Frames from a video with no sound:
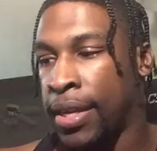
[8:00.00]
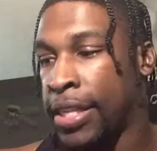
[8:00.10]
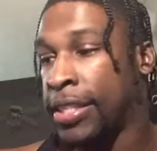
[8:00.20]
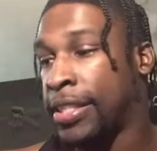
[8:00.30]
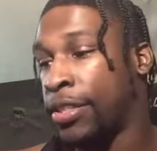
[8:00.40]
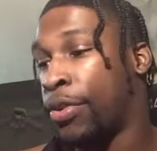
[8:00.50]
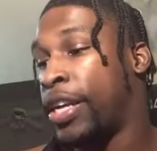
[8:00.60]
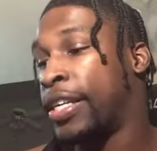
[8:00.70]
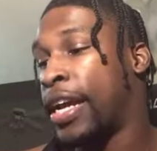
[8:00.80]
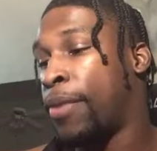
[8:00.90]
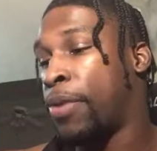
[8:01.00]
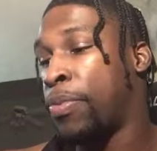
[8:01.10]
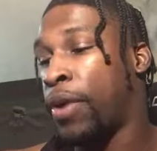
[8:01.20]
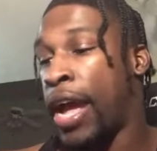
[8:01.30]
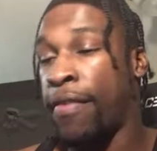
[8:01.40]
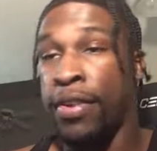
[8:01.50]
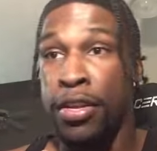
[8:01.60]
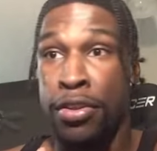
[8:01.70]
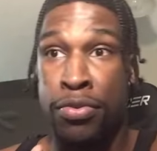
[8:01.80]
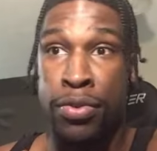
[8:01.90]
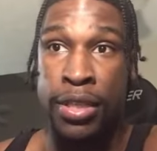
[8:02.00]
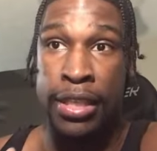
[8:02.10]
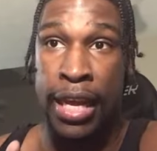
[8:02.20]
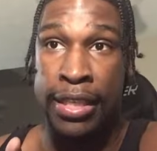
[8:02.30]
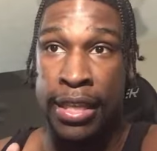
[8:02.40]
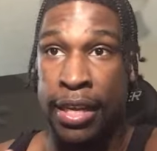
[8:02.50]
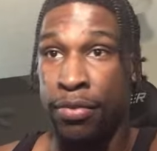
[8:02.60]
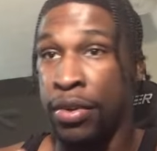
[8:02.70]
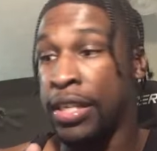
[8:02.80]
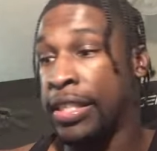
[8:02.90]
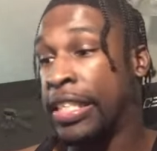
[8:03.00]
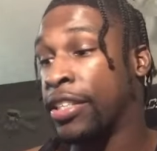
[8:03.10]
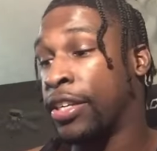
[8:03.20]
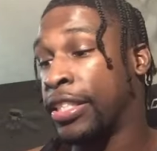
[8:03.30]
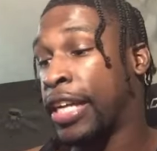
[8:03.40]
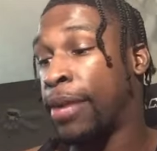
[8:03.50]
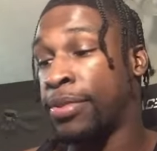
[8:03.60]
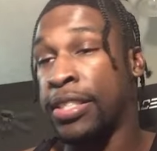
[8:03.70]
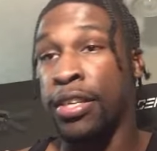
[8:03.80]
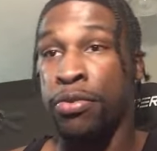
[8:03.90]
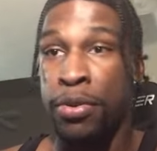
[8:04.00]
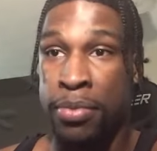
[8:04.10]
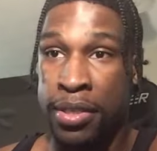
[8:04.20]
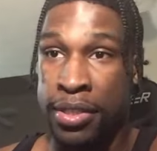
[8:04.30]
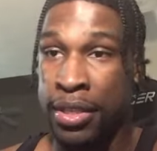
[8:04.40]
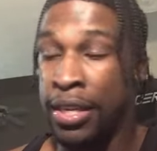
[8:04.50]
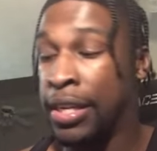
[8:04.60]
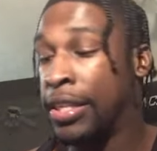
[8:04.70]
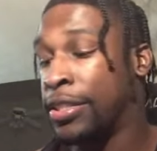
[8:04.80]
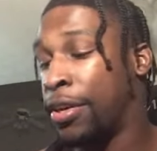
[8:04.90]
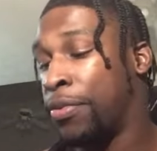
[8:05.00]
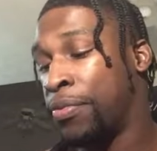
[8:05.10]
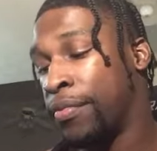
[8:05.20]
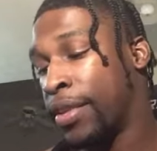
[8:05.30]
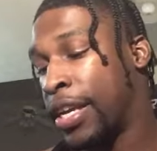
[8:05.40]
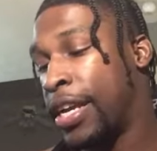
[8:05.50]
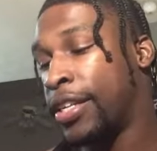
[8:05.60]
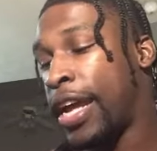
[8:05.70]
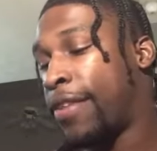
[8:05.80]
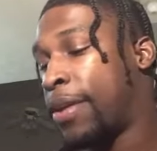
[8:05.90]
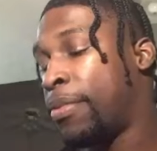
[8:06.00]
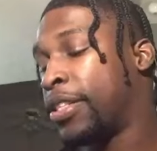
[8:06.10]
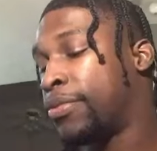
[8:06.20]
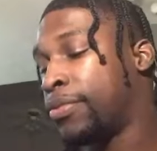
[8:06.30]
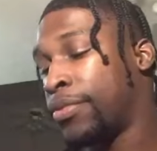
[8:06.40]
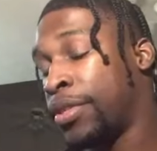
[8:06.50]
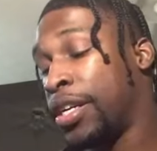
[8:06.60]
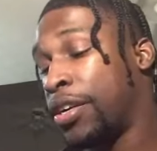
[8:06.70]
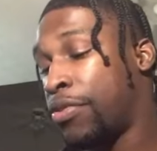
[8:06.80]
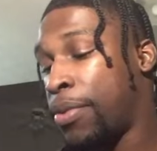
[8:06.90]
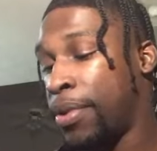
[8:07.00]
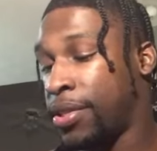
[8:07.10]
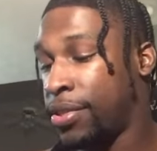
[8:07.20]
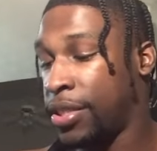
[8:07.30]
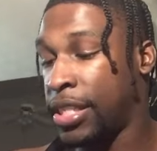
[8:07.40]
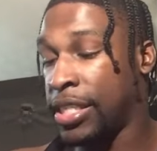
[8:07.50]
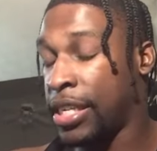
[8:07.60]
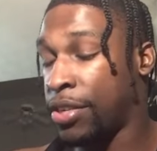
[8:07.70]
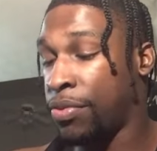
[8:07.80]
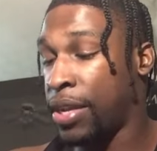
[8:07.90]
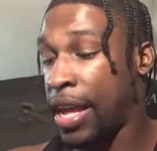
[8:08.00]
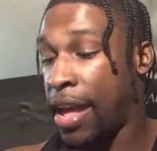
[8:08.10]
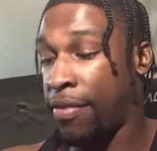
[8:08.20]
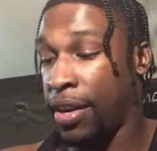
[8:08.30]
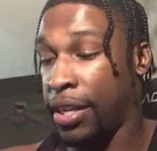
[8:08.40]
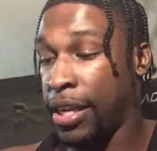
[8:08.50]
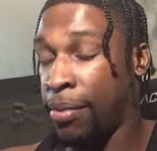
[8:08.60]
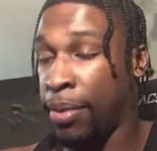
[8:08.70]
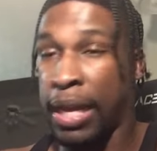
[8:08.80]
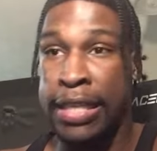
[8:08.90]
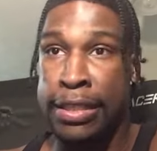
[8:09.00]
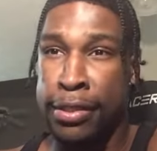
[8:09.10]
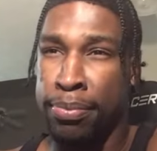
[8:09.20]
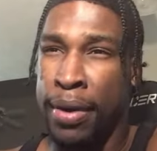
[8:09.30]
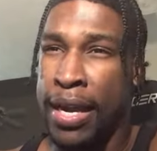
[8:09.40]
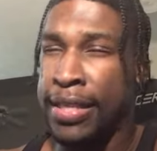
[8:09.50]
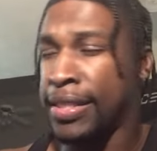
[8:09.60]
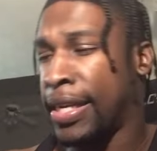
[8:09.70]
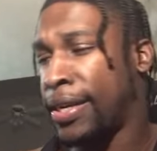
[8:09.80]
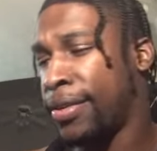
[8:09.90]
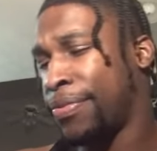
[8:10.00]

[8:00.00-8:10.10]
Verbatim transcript: It's crazy how people are having to use this as like, when these are his top 6 equipments. So he doesn't have that much good equipment. He just doesn't really have it. I'm actually surprised that